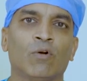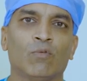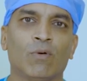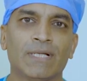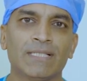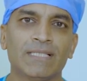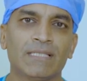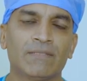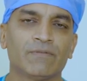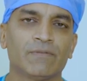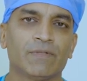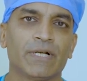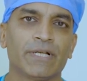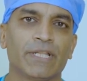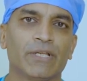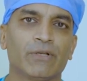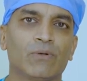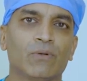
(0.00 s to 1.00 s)
Once
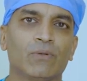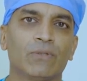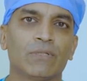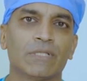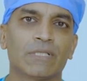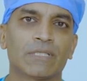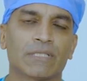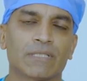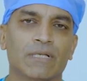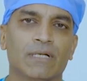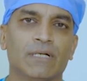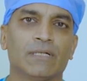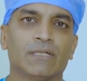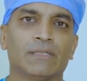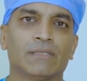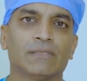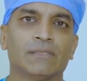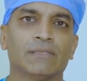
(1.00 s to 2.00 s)
vertigo is
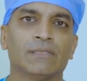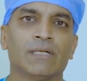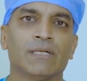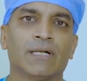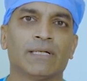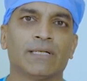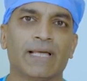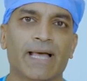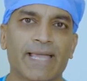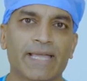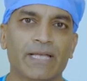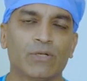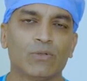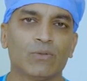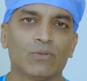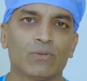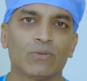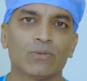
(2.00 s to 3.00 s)

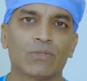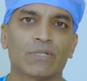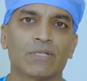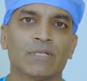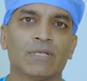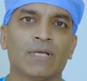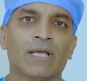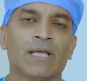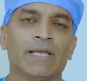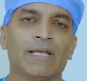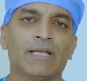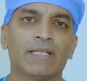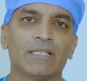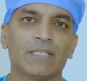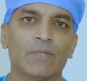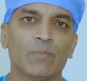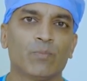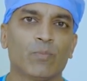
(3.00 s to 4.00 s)
diagnosed, it
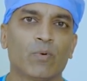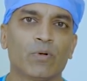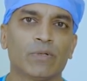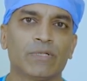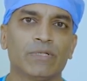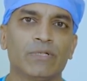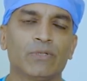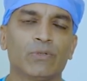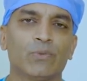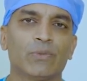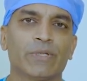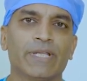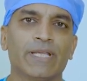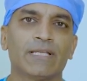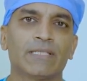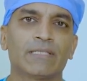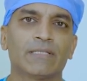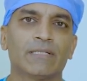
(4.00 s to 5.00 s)
is important to
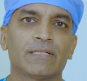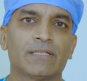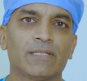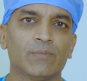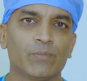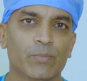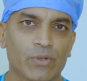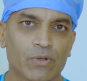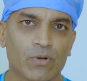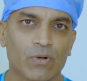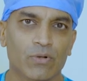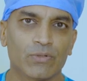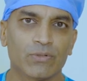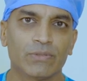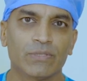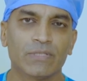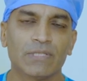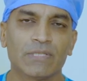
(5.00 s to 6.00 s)
take certain
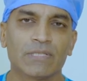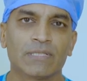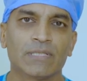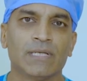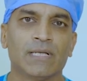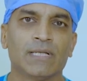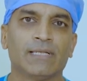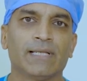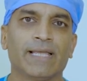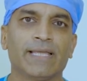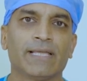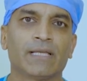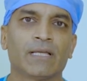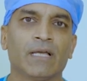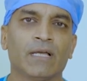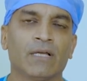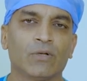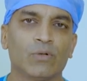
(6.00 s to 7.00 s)
precautions like
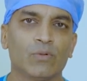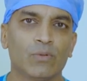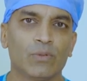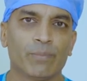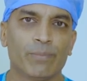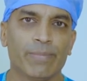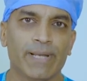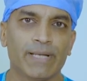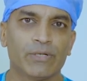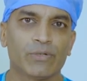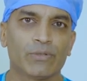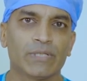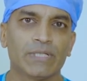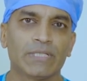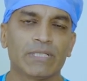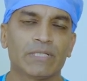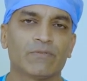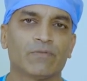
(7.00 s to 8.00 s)
good bed
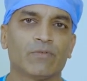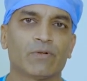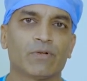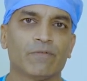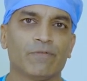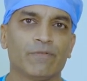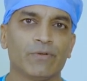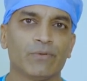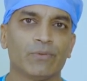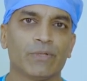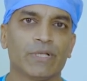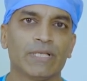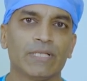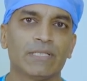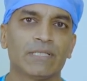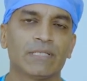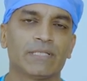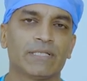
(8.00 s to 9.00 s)
rest for a few
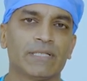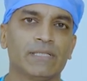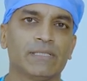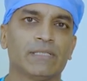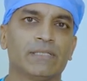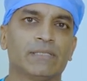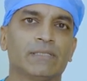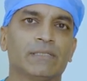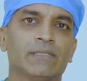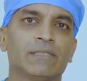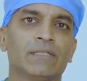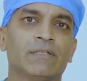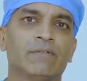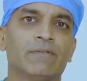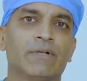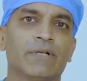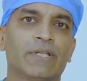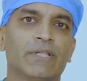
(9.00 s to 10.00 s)
days till the
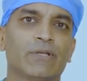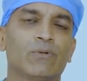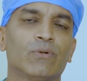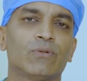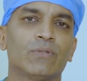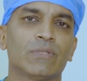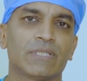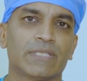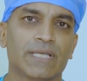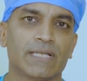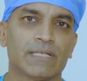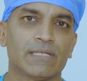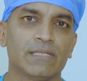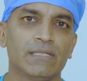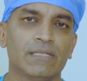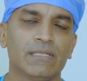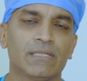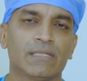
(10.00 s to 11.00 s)
vertigo is
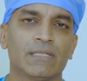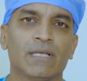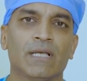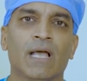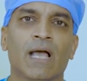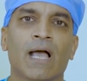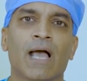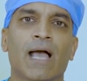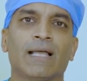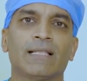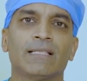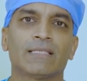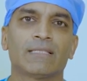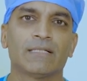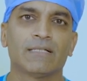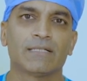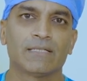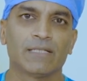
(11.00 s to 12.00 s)
settled, and
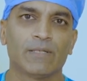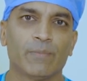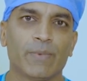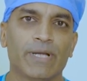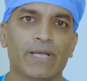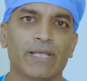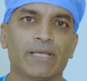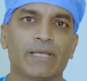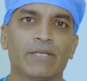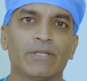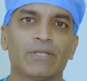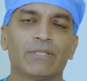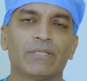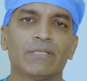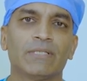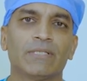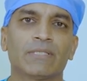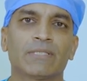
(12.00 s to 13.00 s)
certain
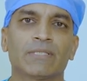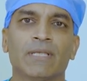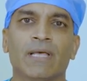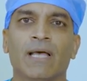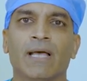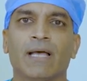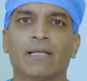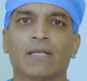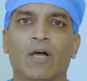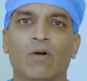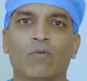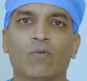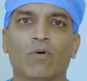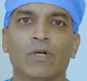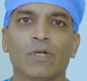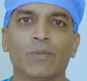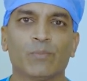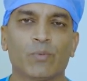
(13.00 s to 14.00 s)
medications, and
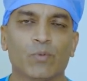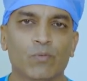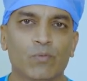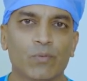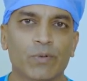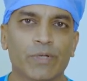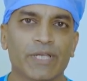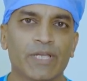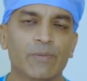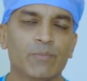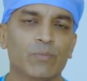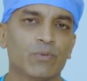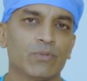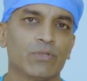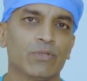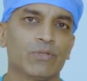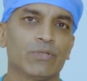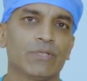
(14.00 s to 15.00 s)
avoid provoking
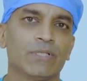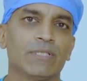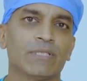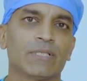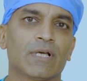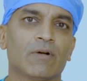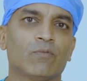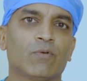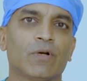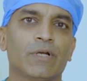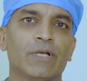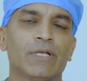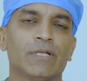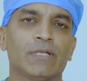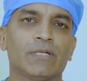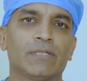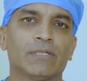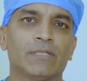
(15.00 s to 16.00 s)
positions,
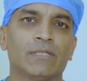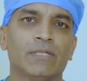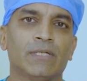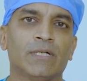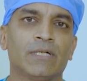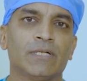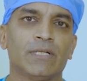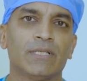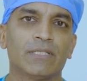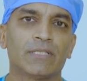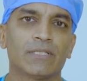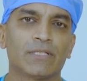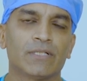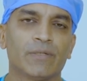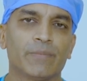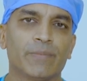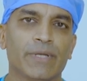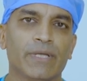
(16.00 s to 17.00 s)
avoid
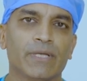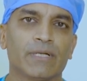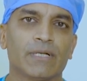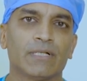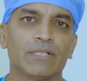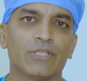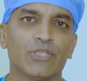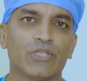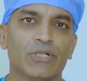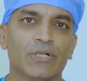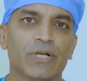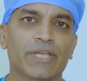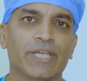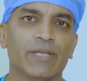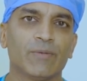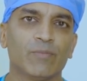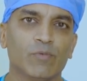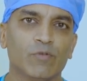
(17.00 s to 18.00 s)
disturbing
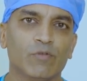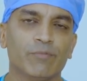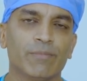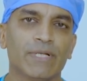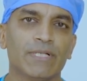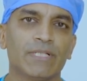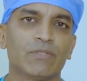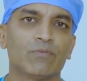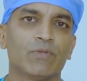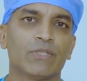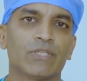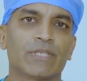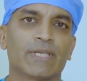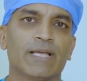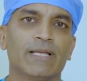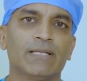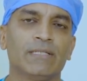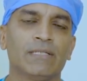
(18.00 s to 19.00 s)
jerky movements which
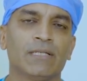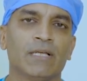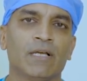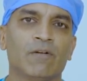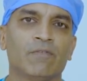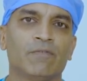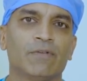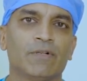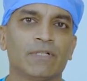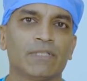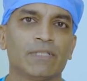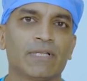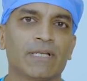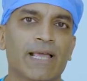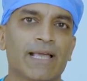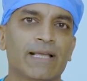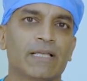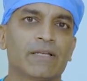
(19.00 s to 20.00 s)
can
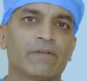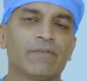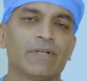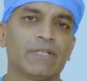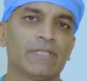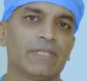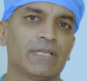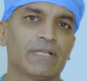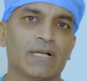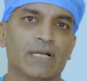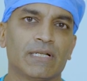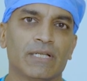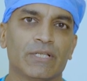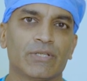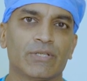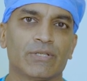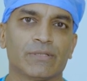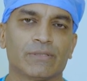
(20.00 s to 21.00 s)
further aggravate the
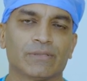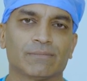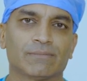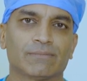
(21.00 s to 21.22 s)
condition.